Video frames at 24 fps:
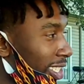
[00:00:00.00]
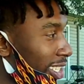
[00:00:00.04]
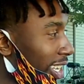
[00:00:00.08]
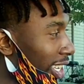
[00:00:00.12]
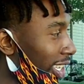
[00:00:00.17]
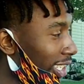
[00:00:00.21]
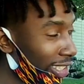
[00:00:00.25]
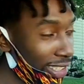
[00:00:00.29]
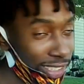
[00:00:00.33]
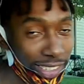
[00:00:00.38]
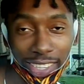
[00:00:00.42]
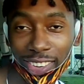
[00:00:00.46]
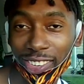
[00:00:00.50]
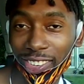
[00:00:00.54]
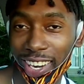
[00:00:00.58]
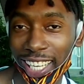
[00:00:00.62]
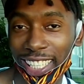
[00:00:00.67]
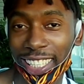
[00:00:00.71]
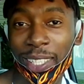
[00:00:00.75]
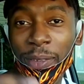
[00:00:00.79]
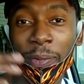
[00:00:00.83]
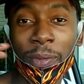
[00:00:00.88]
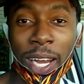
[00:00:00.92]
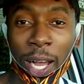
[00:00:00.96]
night.
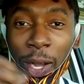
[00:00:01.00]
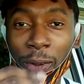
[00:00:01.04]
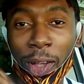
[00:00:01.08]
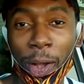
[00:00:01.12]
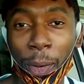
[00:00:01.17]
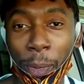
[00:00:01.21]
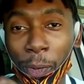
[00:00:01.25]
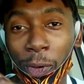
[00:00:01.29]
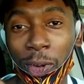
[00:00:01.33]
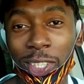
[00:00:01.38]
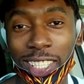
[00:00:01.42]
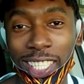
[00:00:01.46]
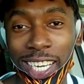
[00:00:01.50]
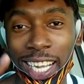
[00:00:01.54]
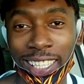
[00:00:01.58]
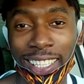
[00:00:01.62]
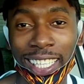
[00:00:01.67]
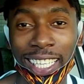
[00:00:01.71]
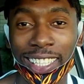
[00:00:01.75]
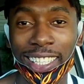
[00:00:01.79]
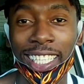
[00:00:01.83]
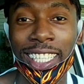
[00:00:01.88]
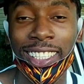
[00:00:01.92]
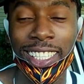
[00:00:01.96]
Watch your vlog we I post
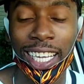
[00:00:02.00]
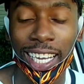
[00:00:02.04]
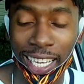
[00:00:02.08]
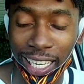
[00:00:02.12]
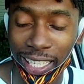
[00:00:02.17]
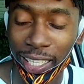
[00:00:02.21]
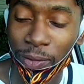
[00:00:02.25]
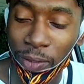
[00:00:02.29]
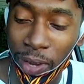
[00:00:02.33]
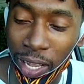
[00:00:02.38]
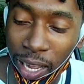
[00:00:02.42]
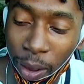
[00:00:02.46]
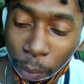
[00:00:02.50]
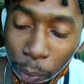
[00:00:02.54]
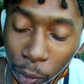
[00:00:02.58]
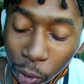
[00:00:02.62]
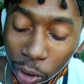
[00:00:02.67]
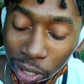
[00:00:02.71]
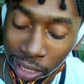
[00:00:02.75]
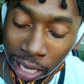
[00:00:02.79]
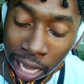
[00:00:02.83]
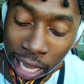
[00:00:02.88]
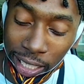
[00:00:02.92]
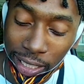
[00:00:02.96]
later, 6 o'clock the vlog I
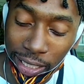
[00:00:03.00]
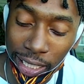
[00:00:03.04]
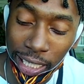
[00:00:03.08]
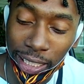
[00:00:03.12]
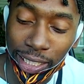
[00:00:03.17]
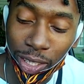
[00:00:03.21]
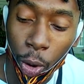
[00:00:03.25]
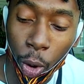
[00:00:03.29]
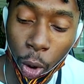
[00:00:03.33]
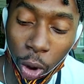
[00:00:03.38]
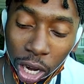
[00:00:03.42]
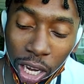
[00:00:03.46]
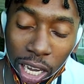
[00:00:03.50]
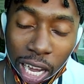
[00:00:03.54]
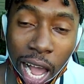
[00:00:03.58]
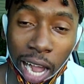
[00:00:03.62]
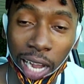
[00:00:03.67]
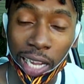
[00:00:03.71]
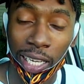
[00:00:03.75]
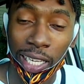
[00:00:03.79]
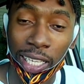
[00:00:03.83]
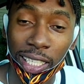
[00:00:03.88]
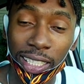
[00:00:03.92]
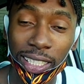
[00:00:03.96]
post, 6
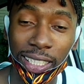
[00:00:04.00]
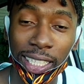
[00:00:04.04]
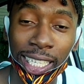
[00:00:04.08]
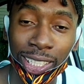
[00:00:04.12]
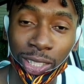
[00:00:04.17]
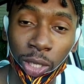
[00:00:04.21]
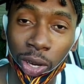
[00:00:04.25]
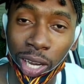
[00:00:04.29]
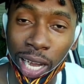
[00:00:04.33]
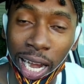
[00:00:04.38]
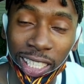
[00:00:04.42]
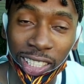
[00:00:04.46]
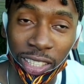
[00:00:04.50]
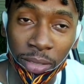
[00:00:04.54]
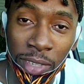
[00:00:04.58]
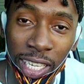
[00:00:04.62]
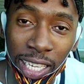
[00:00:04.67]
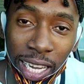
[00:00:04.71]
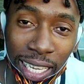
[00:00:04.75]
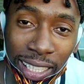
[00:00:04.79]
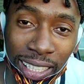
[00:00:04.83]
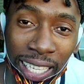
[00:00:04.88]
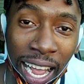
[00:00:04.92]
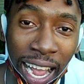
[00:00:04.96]
o'clock. 6 o'clock
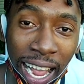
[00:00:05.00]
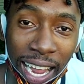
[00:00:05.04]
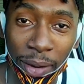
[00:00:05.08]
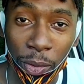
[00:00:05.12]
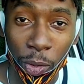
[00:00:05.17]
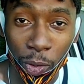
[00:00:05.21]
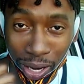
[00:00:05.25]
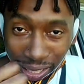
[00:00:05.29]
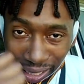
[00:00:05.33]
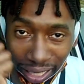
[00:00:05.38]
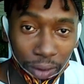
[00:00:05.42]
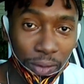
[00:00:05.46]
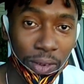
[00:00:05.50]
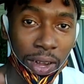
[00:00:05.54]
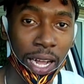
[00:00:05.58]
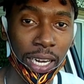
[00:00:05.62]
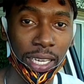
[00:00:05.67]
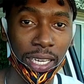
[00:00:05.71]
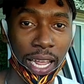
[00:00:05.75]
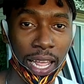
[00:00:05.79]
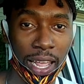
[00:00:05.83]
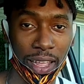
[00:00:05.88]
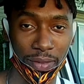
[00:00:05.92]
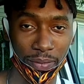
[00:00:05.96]
Jamaica time, watch a
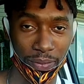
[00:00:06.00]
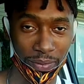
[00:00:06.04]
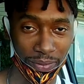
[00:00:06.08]
vlog there.